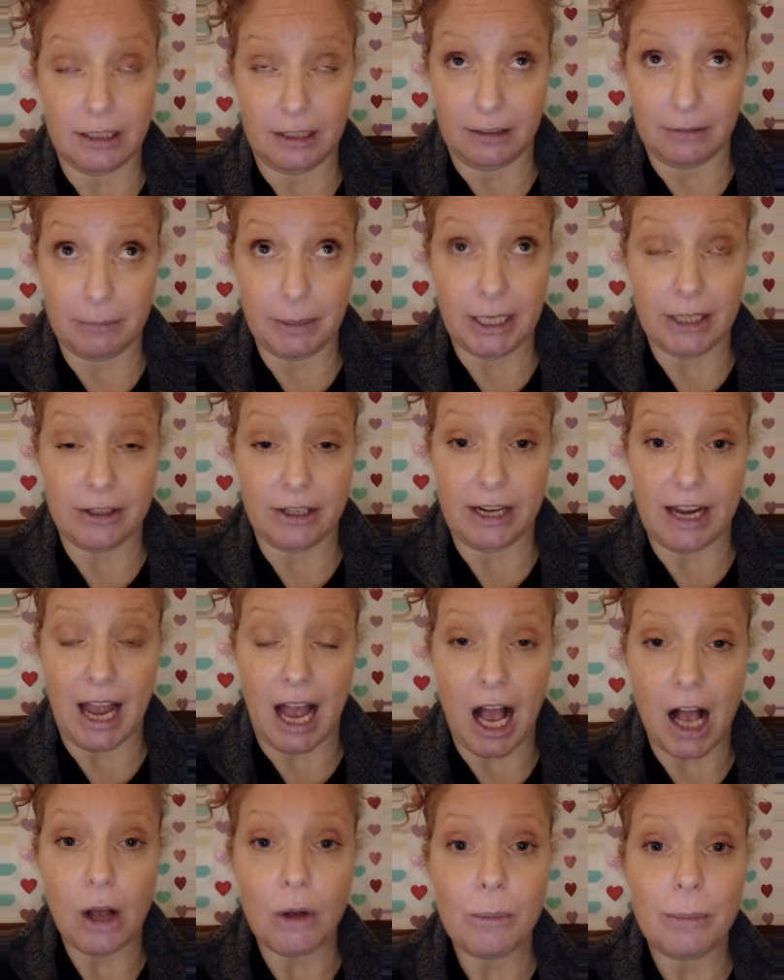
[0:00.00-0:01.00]
better yet,
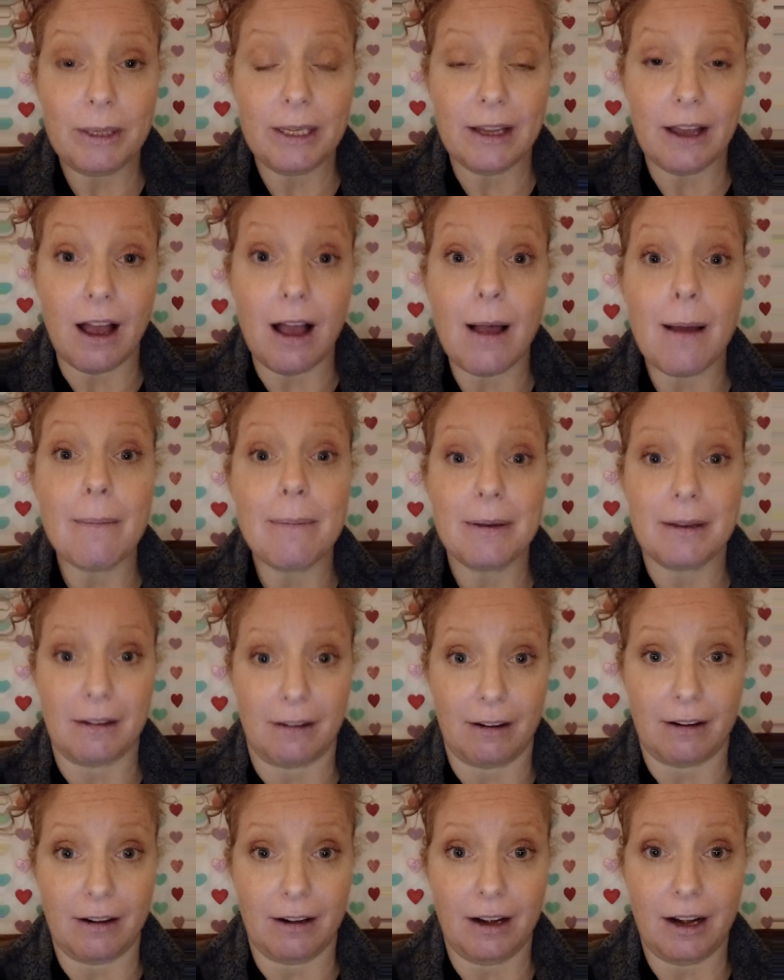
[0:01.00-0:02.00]
I'll be up
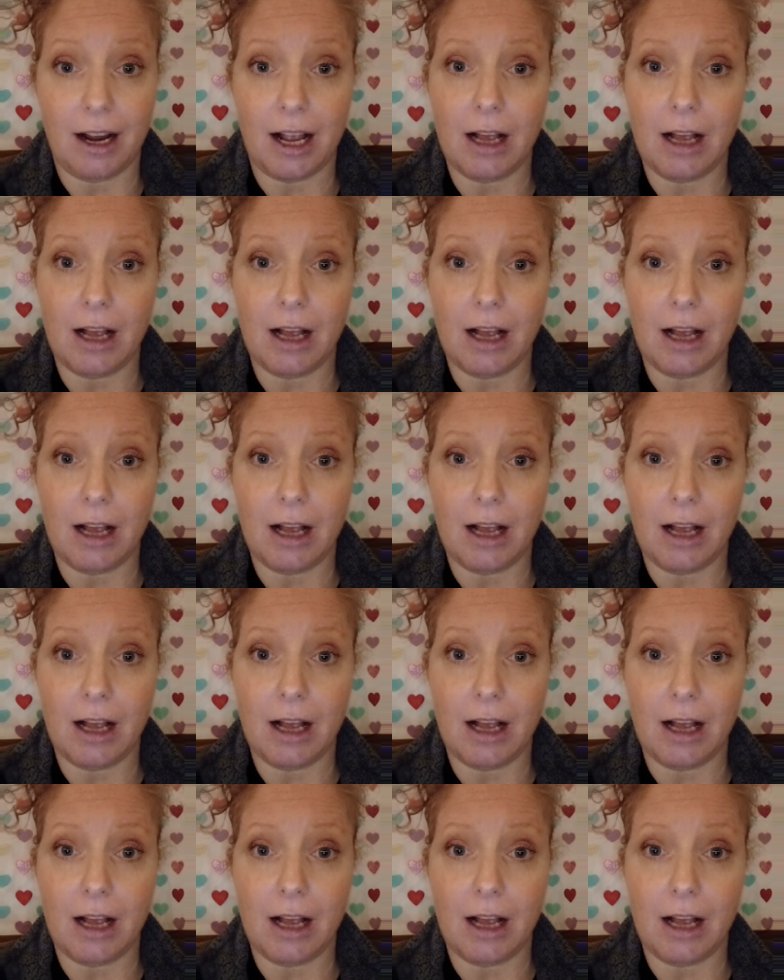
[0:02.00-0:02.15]
here.